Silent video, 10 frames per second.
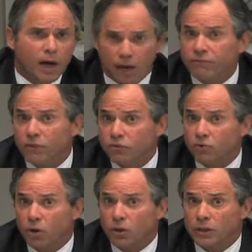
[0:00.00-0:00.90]
I feel
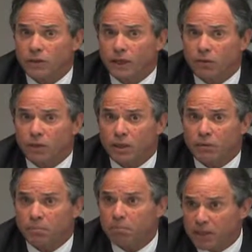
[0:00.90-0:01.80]
strongly that
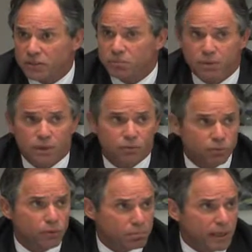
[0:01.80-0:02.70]
it must be
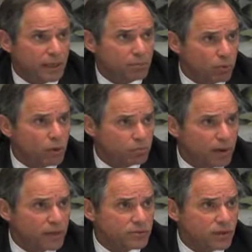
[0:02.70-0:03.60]
through the planning board
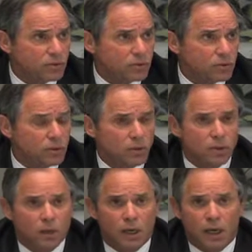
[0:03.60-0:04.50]
process.
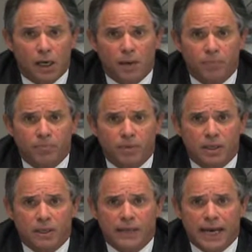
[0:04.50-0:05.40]

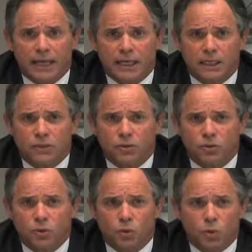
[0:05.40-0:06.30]
That
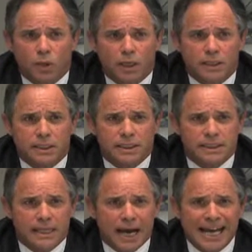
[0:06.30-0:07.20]
to
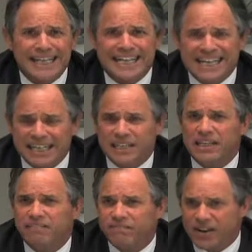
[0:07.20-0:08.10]
decide in
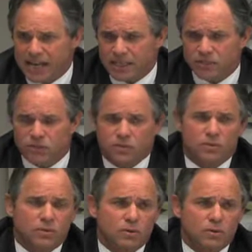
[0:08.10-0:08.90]
advance